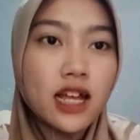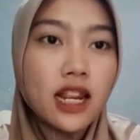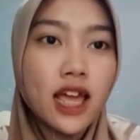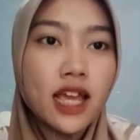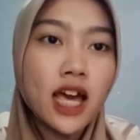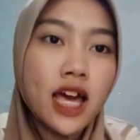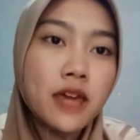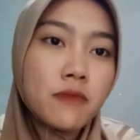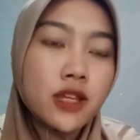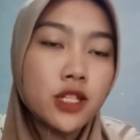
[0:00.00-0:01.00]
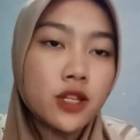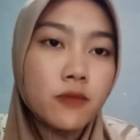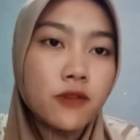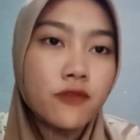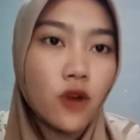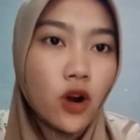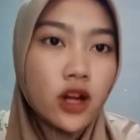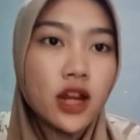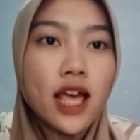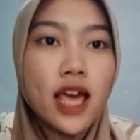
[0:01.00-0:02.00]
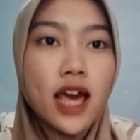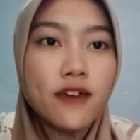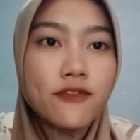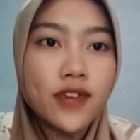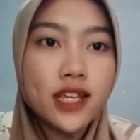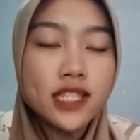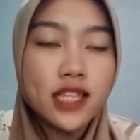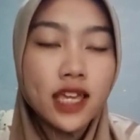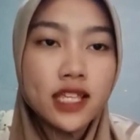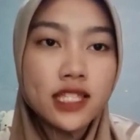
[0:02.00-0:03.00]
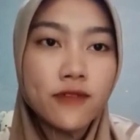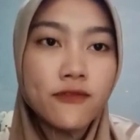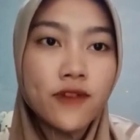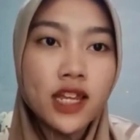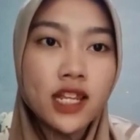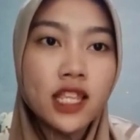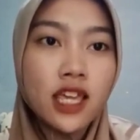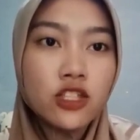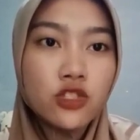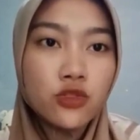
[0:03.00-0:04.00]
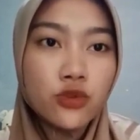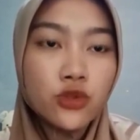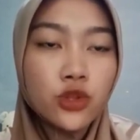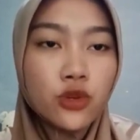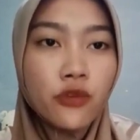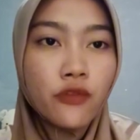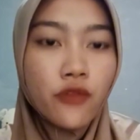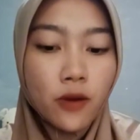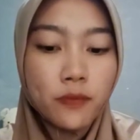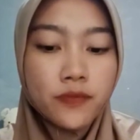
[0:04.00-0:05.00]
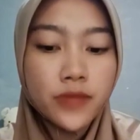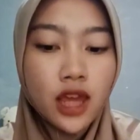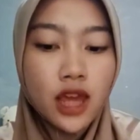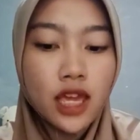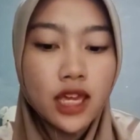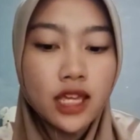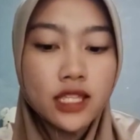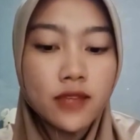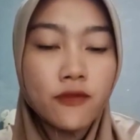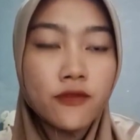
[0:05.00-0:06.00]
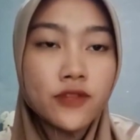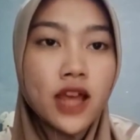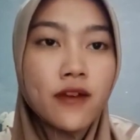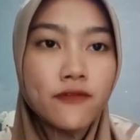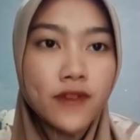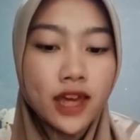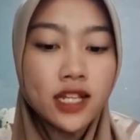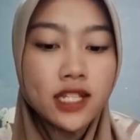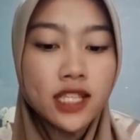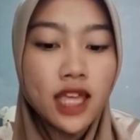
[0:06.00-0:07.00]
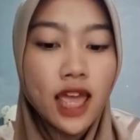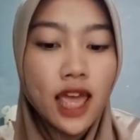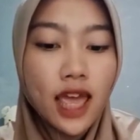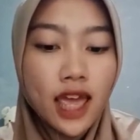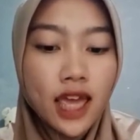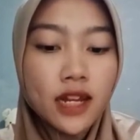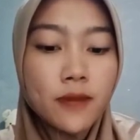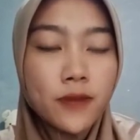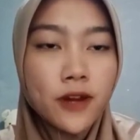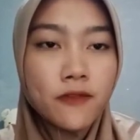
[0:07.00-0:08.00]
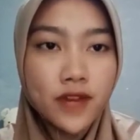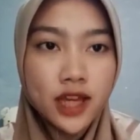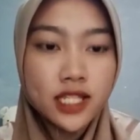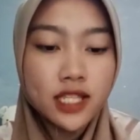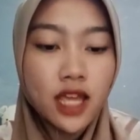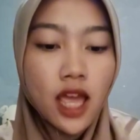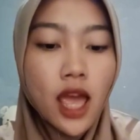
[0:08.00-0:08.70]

Like I mentioned before, affix is divided into two forms. Is a suffix and prefix.